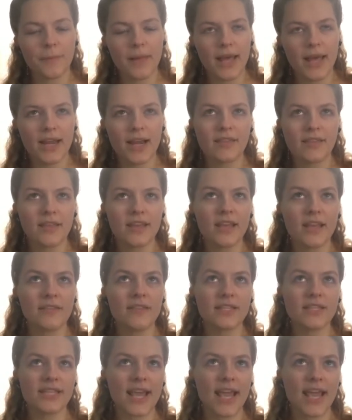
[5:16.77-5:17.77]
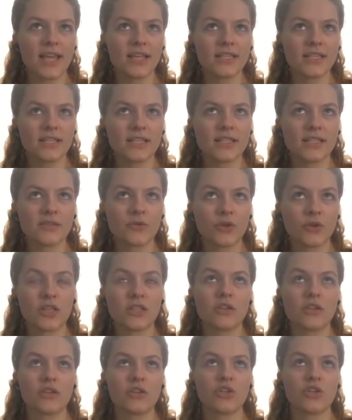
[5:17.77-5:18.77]
And I think in this case, for this
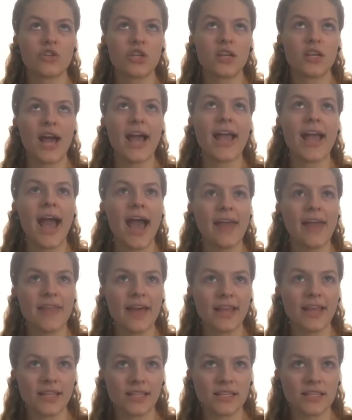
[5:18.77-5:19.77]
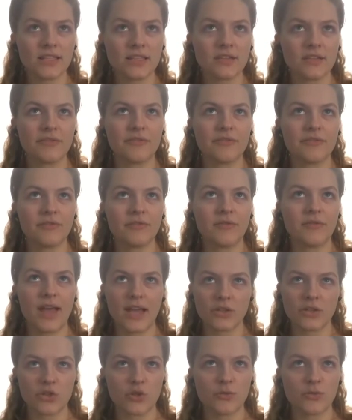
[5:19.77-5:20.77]
audition, I had that list of
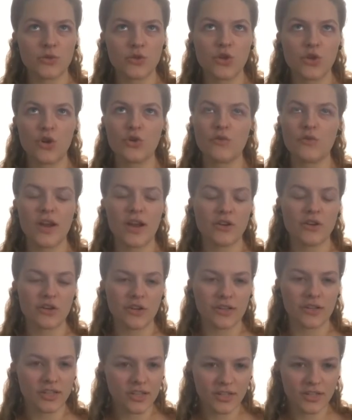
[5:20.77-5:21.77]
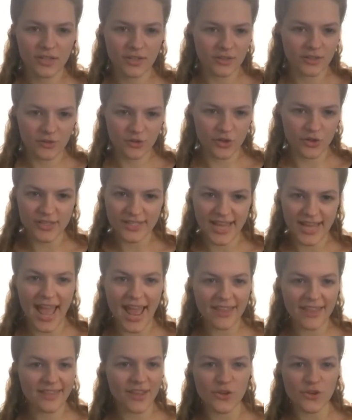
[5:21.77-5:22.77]
excerpts. You know, you've got your
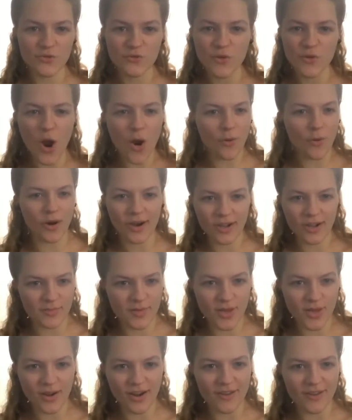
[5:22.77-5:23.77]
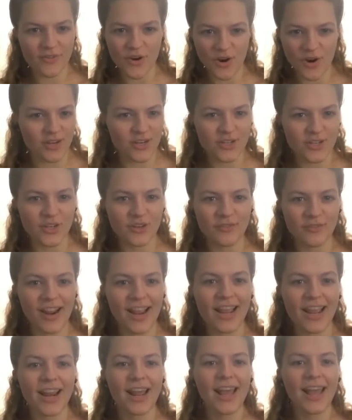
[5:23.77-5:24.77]
10 that you know are gonna be on every audition,
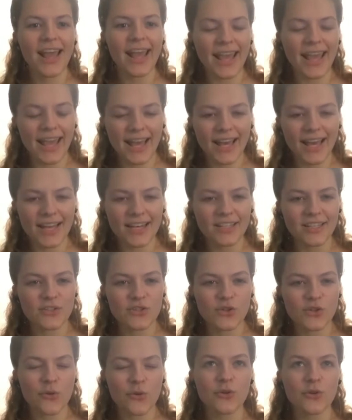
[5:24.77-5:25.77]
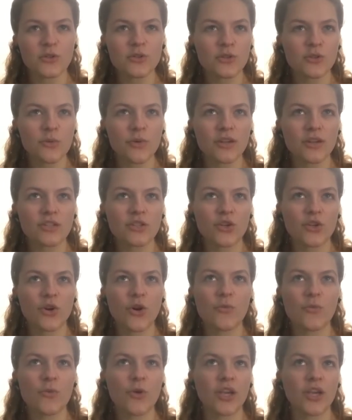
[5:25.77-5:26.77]
right? And so those are the ones that
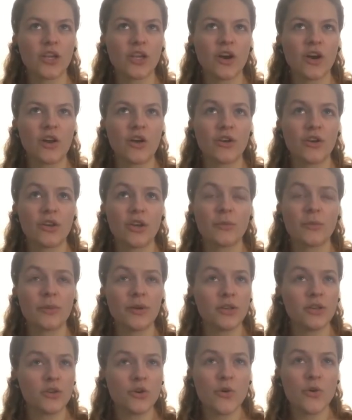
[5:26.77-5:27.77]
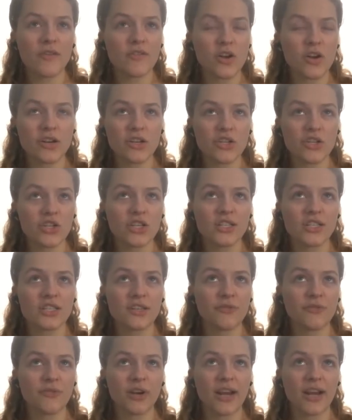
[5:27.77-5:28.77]
you're working on all year. But you know, every audition is
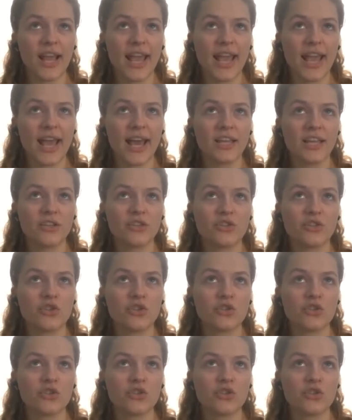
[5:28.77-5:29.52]
different. And